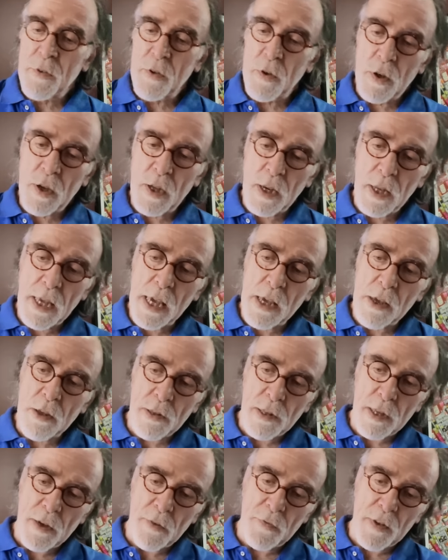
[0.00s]
you can get
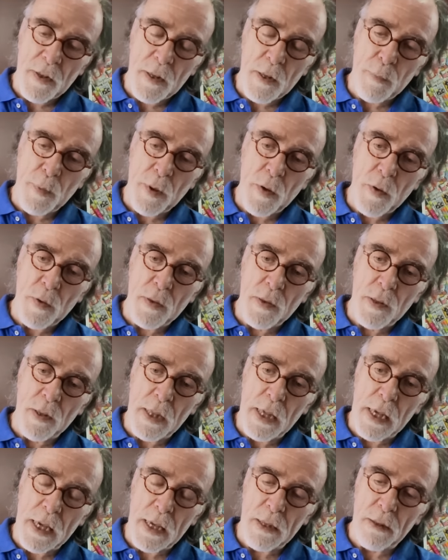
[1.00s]
yourself exposed to
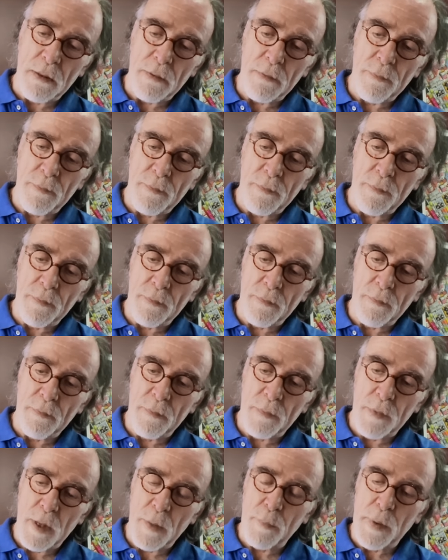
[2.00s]
the
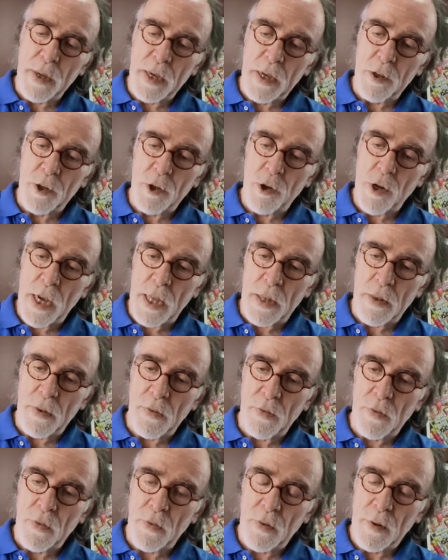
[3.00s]
the bigger
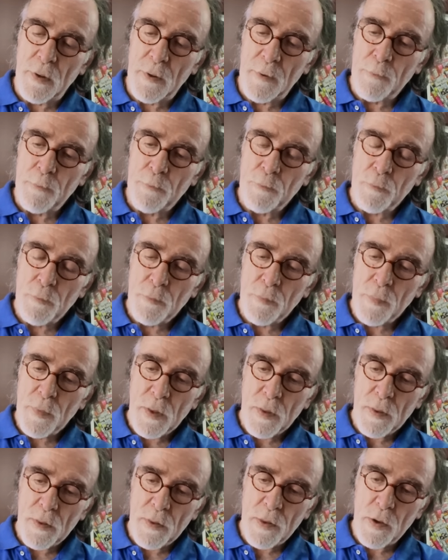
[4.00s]
trends,
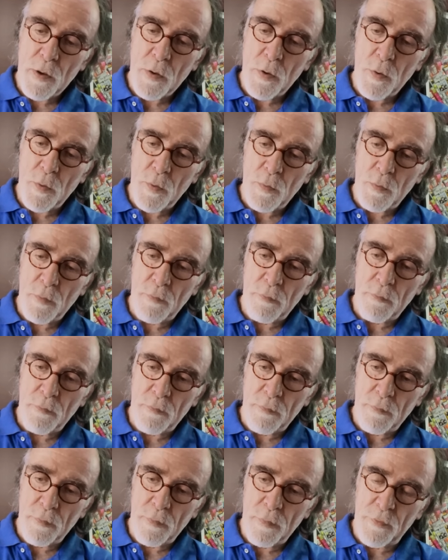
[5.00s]
so
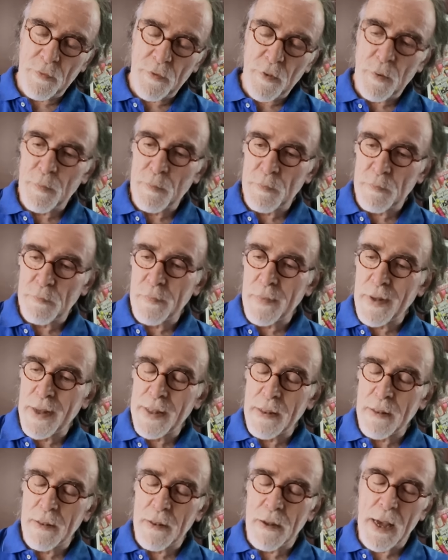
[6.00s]
from I,
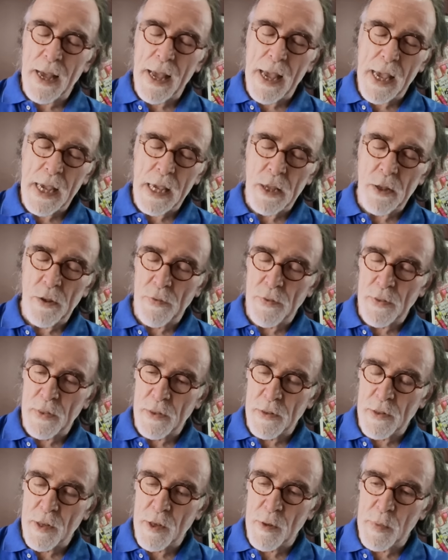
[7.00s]
I hate using the
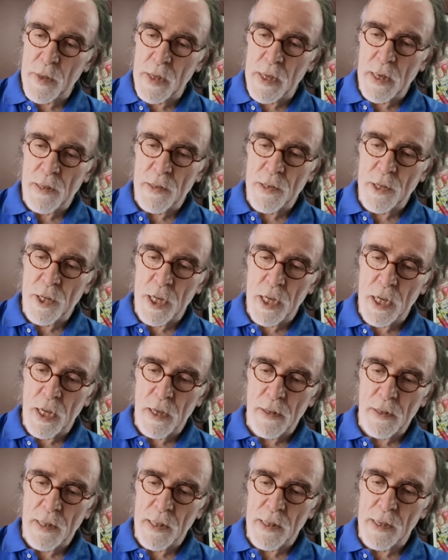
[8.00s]
term ESG
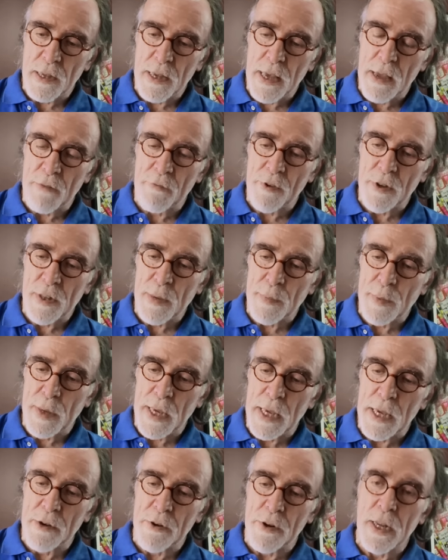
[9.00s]
because I think every time I
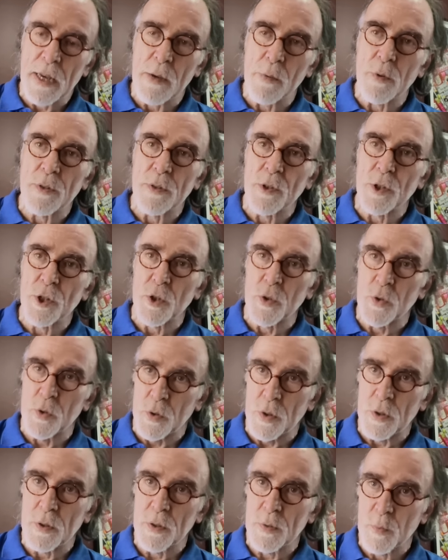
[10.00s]
hear it, I want to
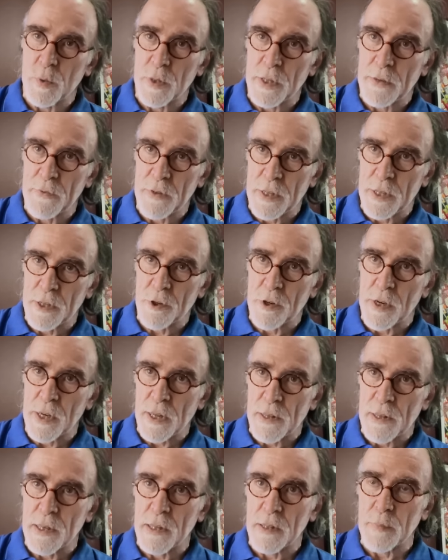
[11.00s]
short whatever they're trying to
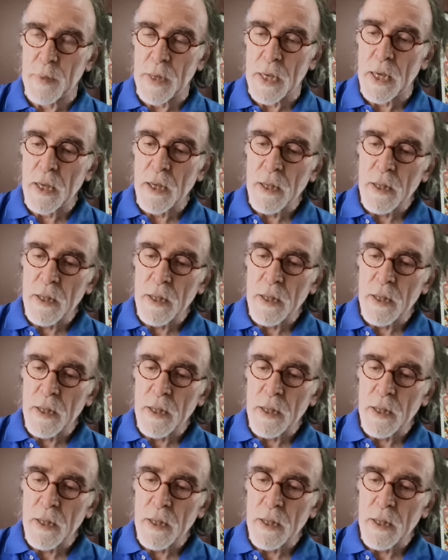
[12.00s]
sell me.